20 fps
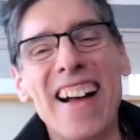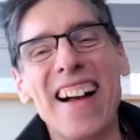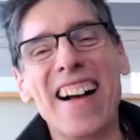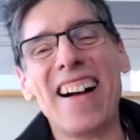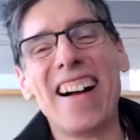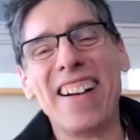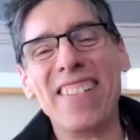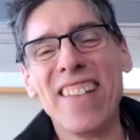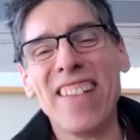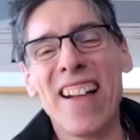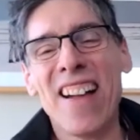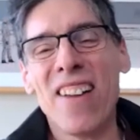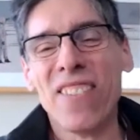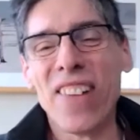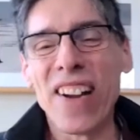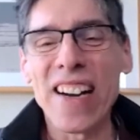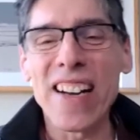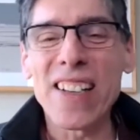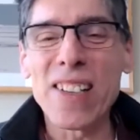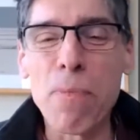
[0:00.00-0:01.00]

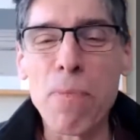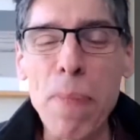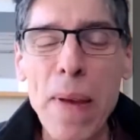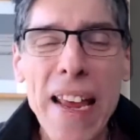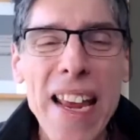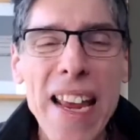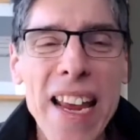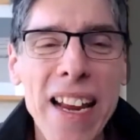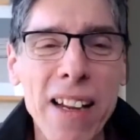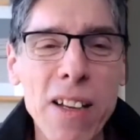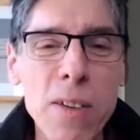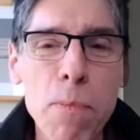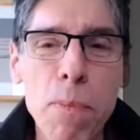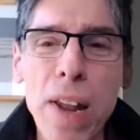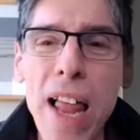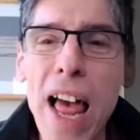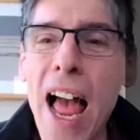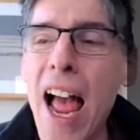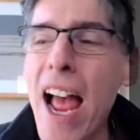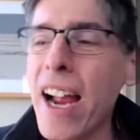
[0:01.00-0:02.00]
But it's big, it's
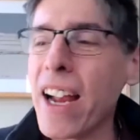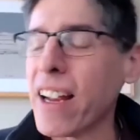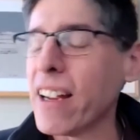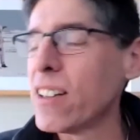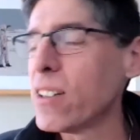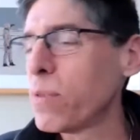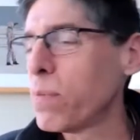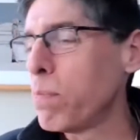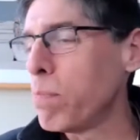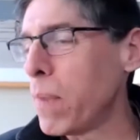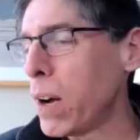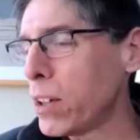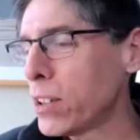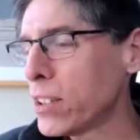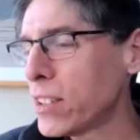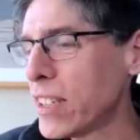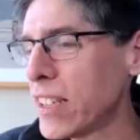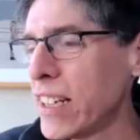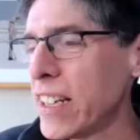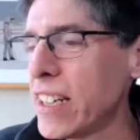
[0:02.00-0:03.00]
black, it's
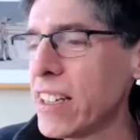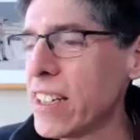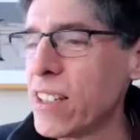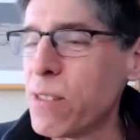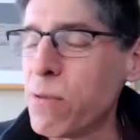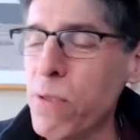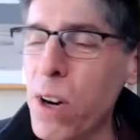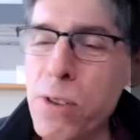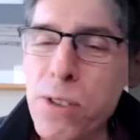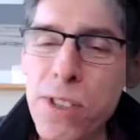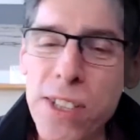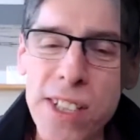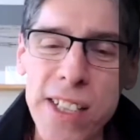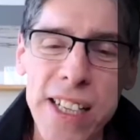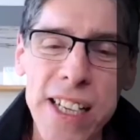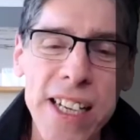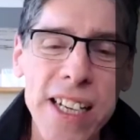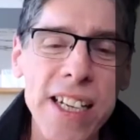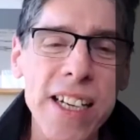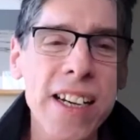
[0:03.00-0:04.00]
malty, it's
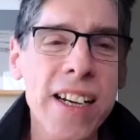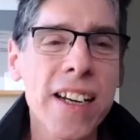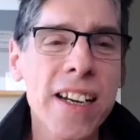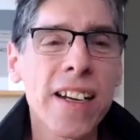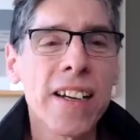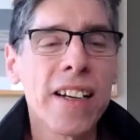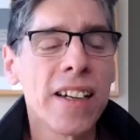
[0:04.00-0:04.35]
roasty.